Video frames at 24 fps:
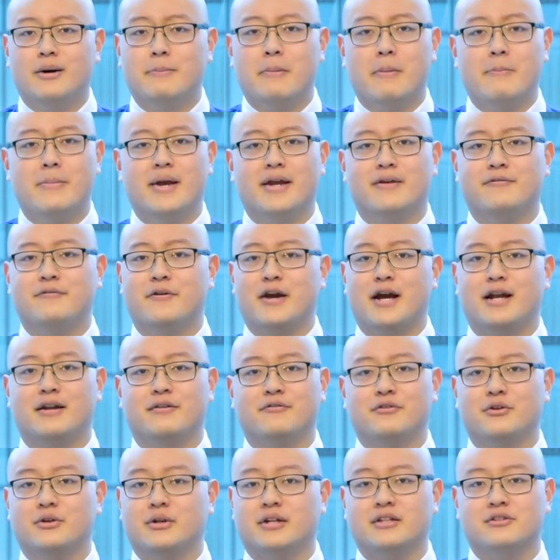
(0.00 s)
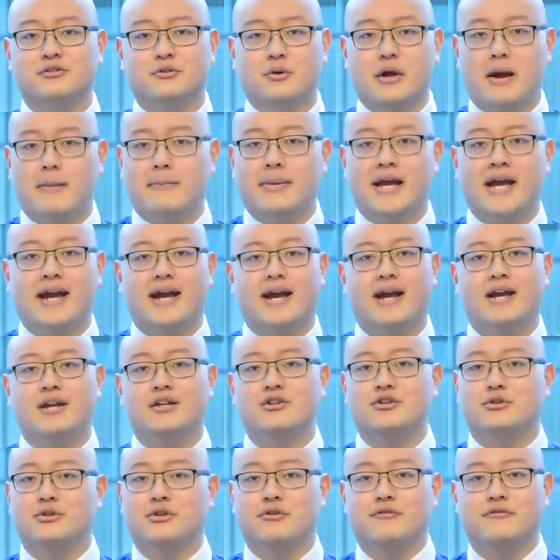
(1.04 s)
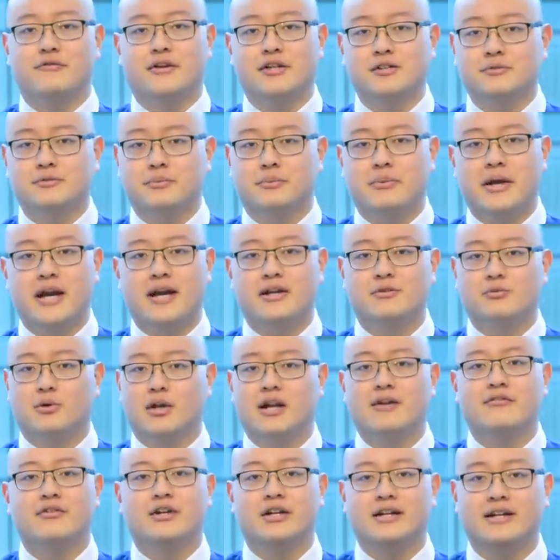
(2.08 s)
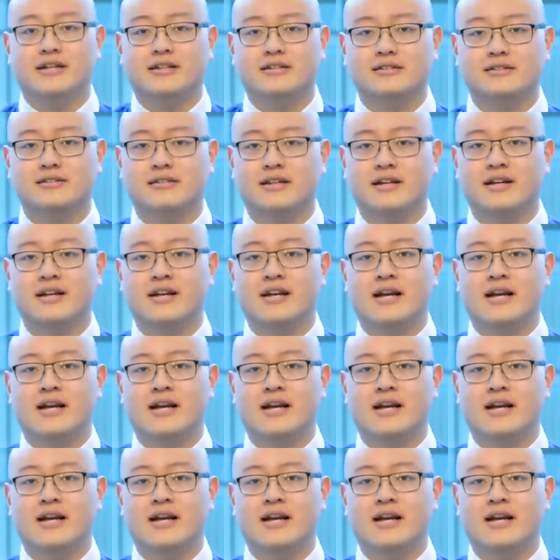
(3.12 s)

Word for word: I'm a big fan of your Instagram page or your Facebook page, whatever it is.